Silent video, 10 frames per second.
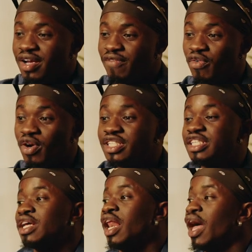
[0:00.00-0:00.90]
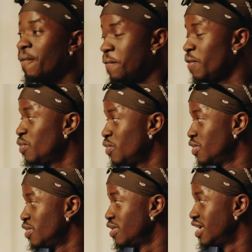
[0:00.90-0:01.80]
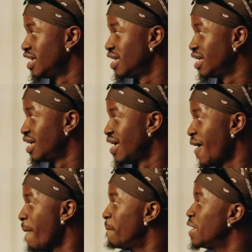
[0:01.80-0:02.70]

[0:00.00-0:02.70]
Wow. 400 is a lot of people. 400 is a lot of people.